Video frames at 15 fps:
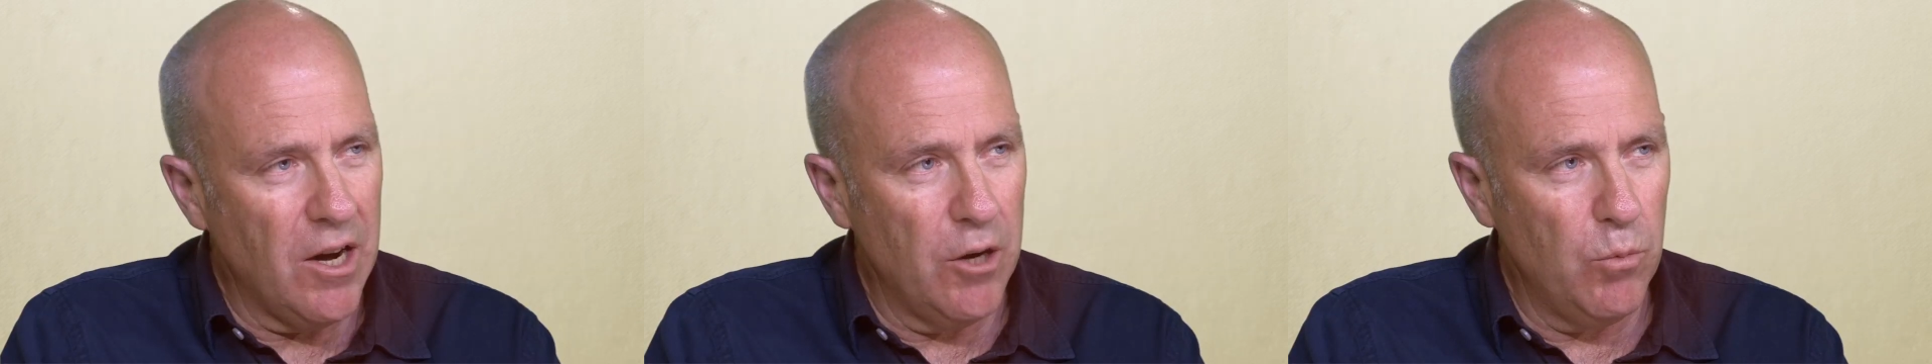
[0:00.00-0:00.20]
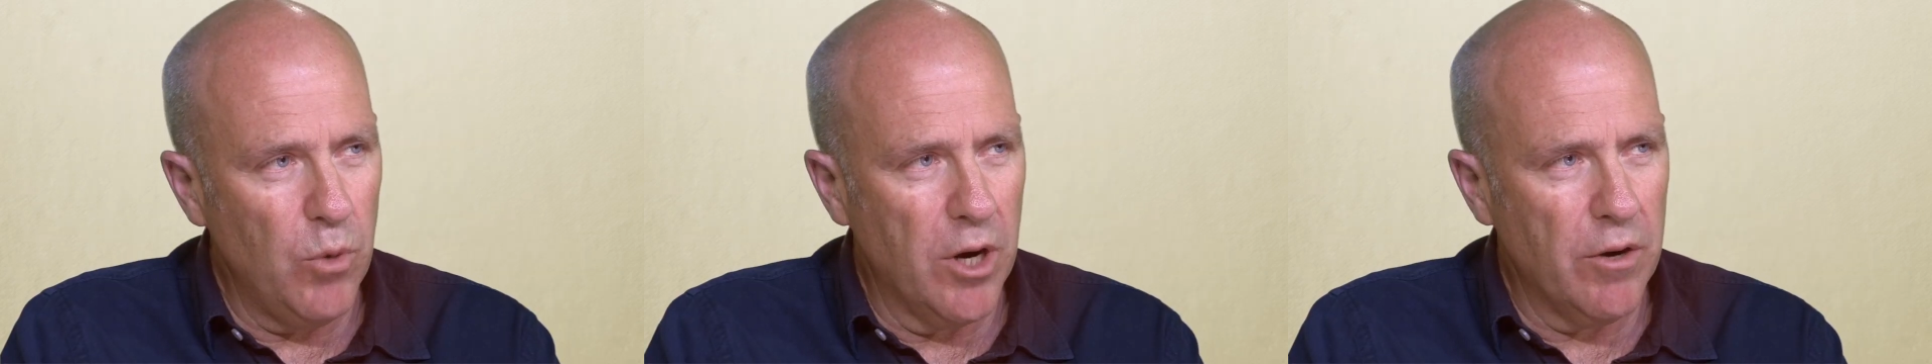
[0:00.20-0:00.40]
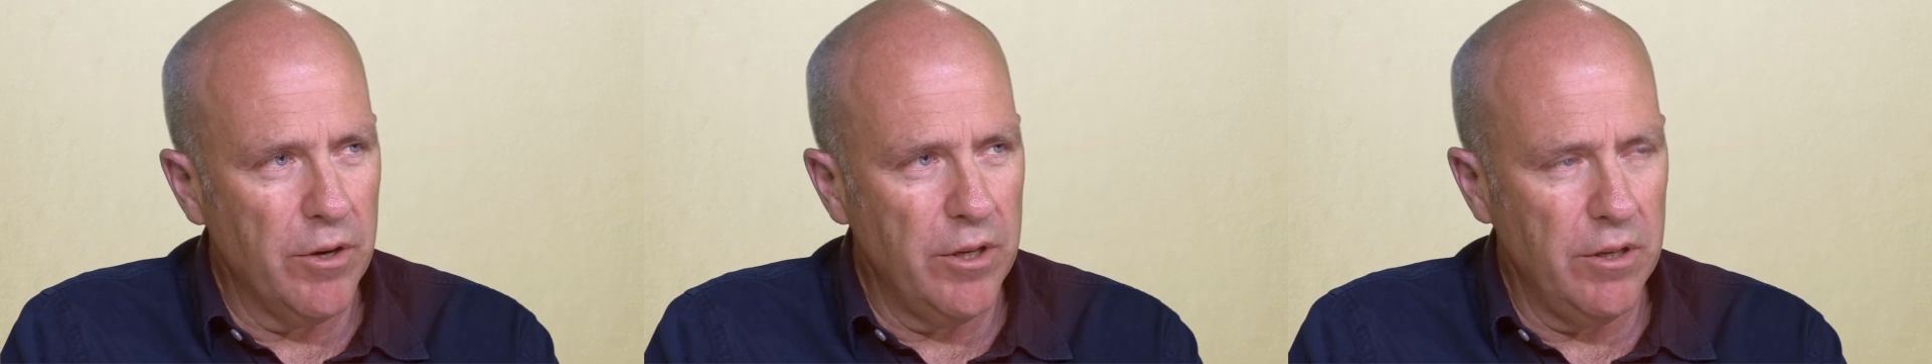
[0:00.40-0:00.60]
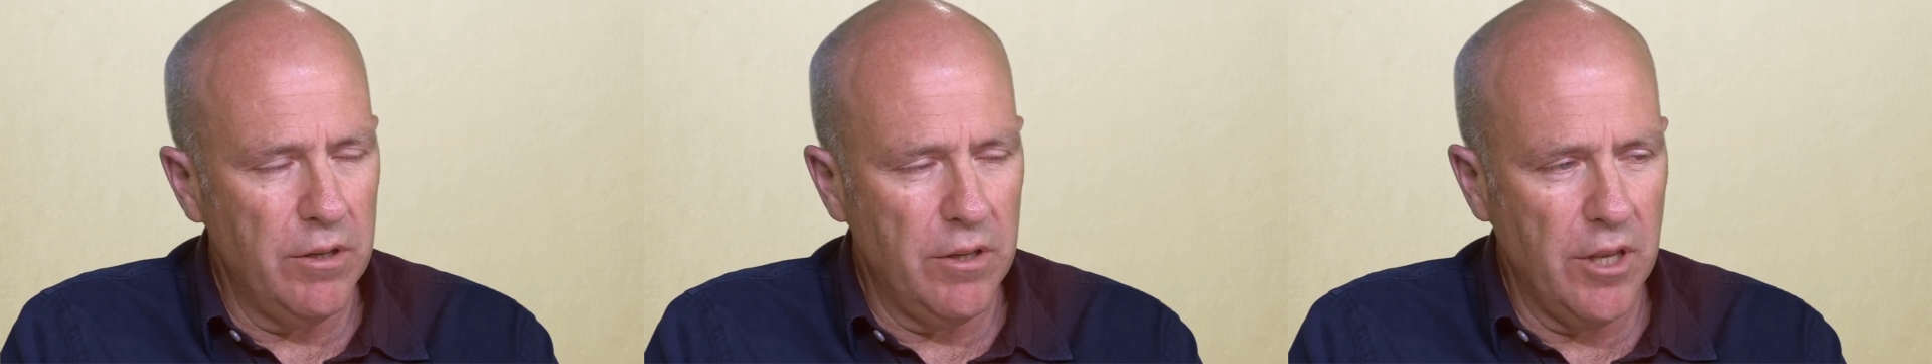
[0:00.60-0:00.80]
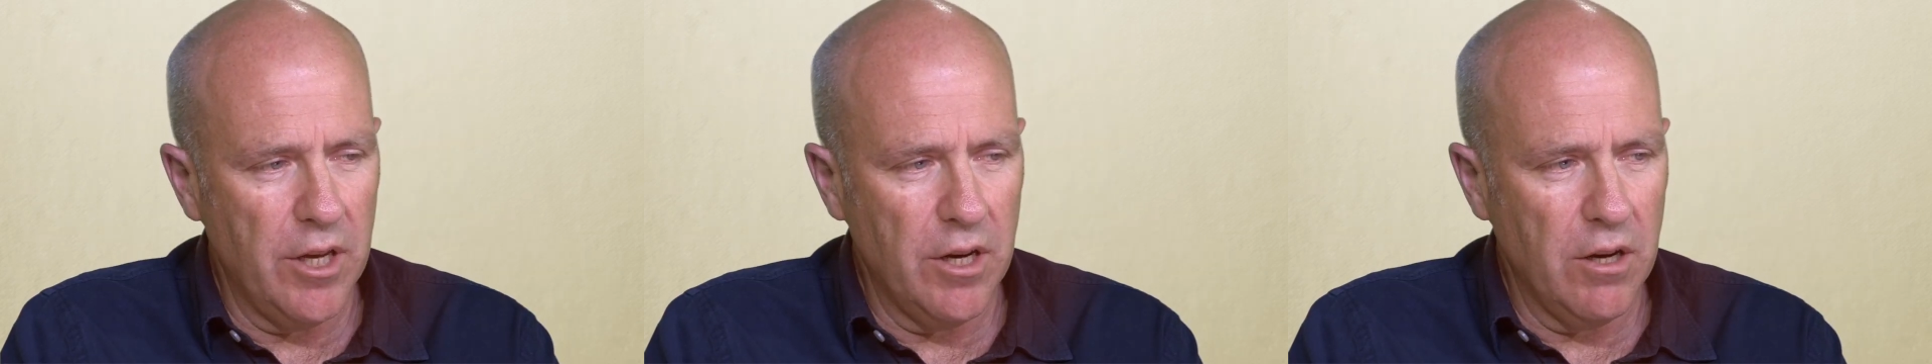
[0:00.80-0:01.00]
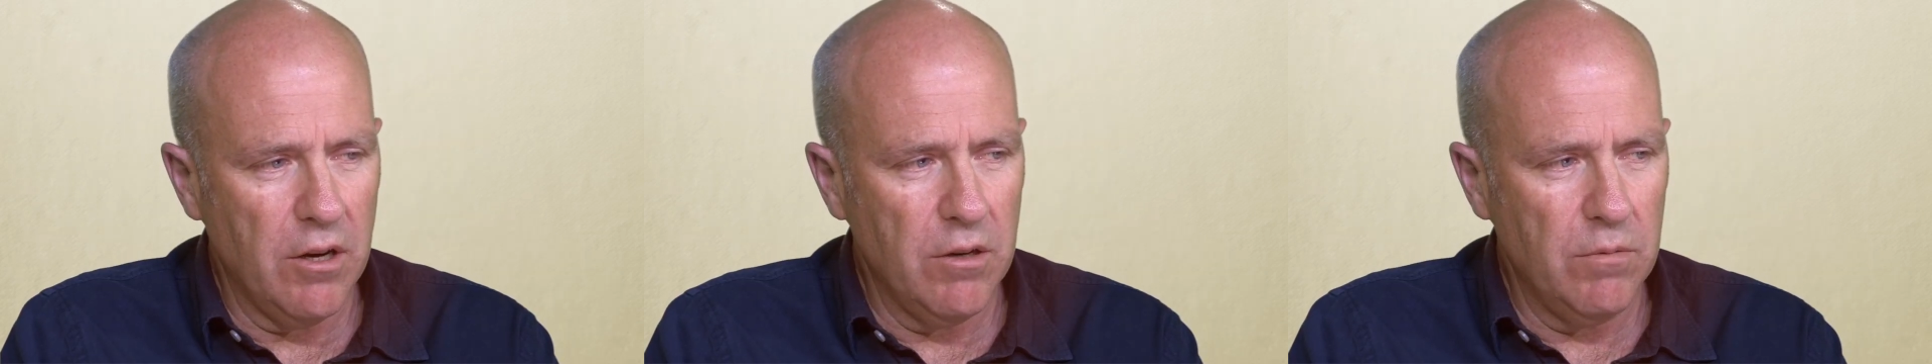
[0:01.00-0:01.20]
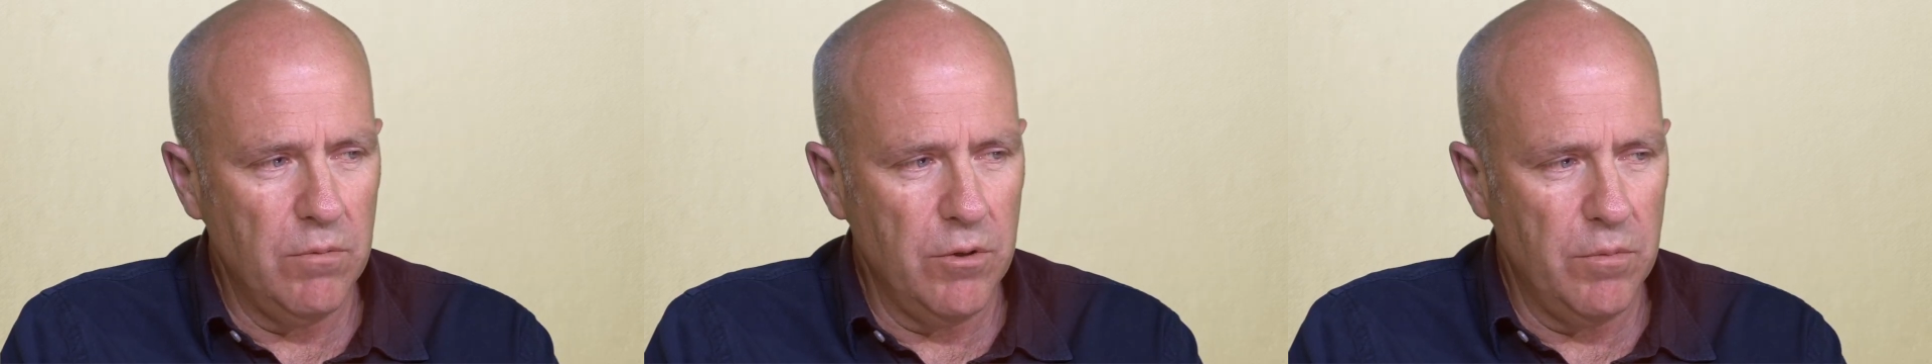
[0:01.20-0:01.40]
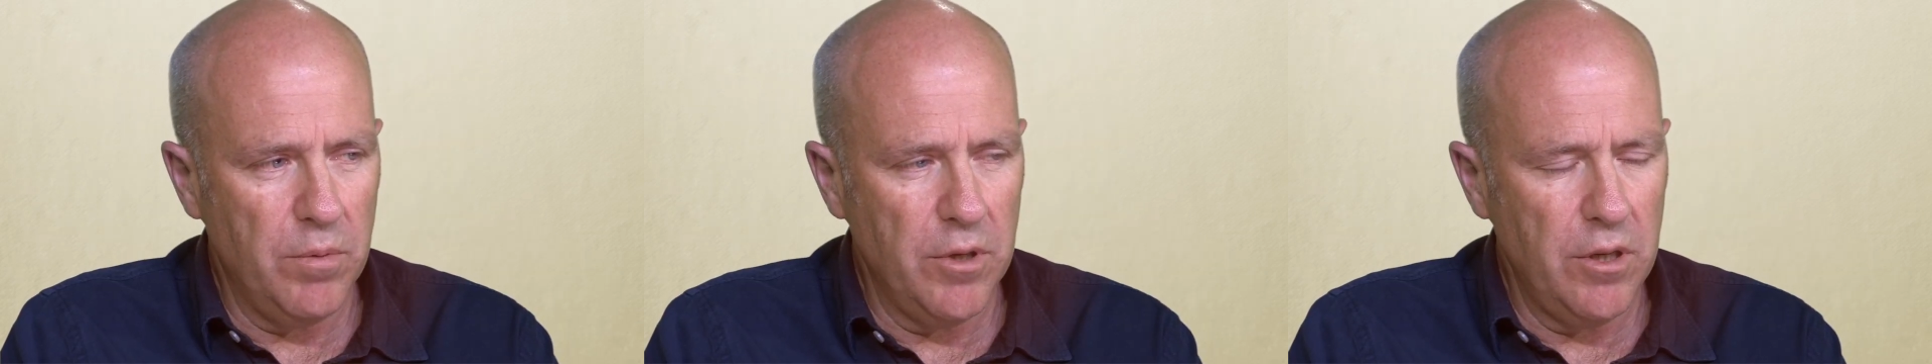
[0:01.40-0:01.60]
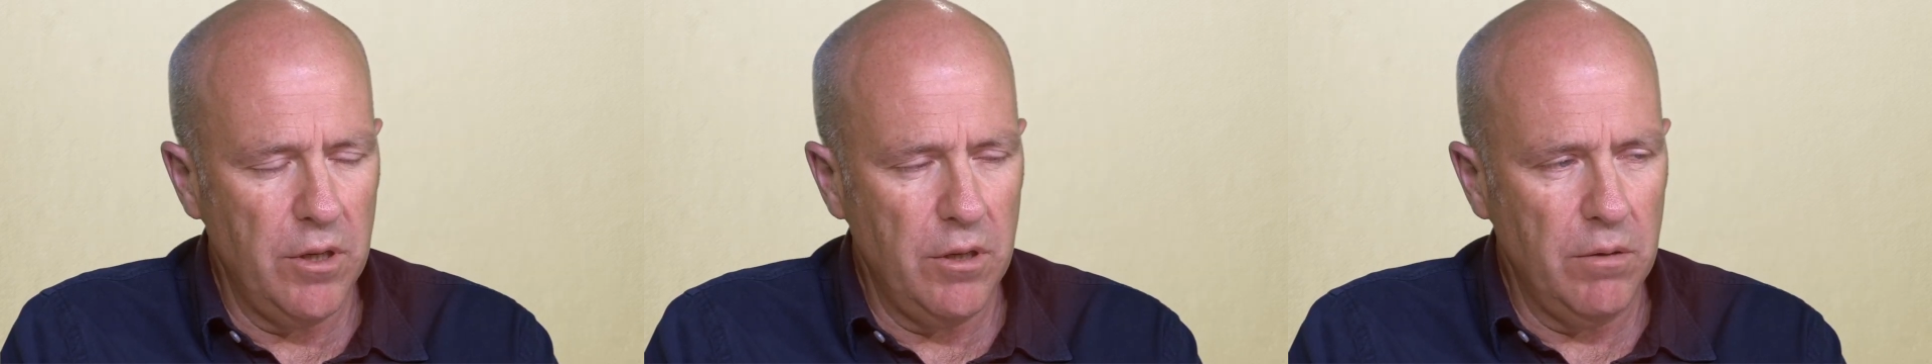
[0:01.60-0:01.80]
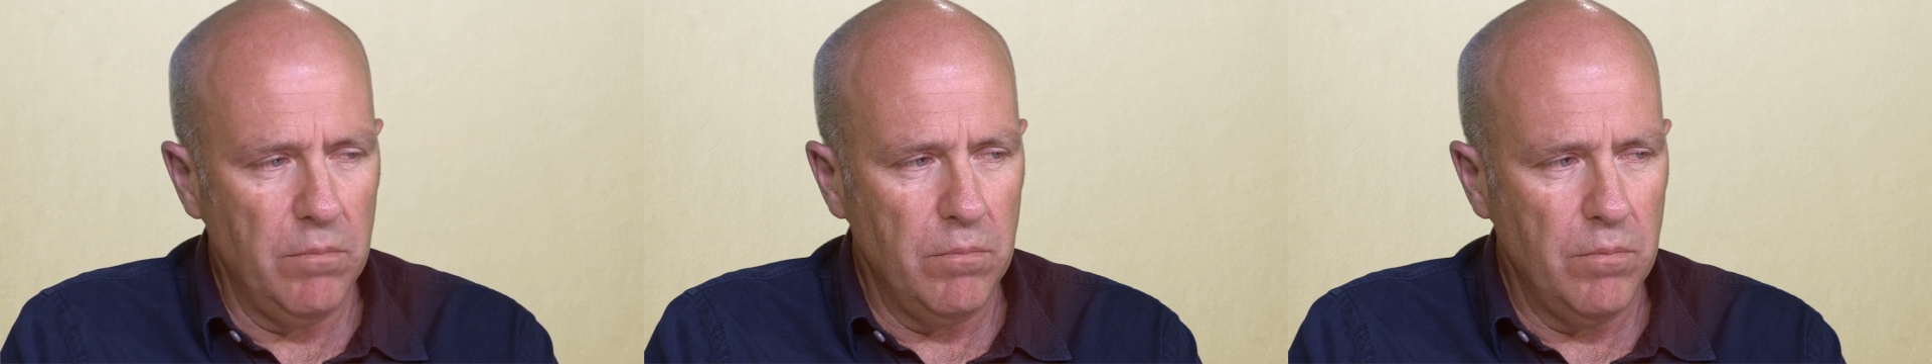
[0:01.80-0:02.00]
I worried that I would be